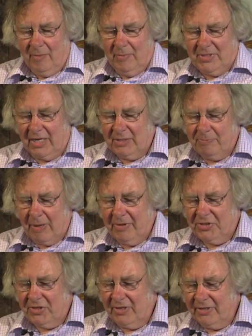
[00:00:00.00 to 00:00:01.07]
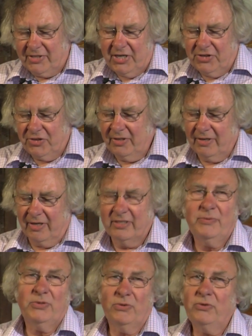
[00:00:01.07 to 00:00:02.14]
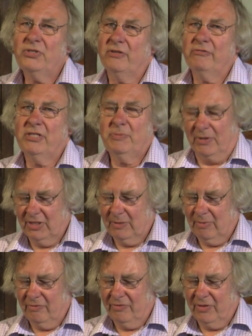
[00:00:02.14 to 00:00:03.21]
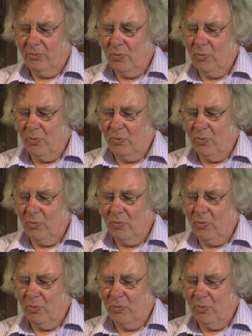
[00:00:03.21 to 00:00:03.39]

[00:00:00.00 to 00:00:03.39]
Besides publishing and teaching, D'Arcy was also responsible for the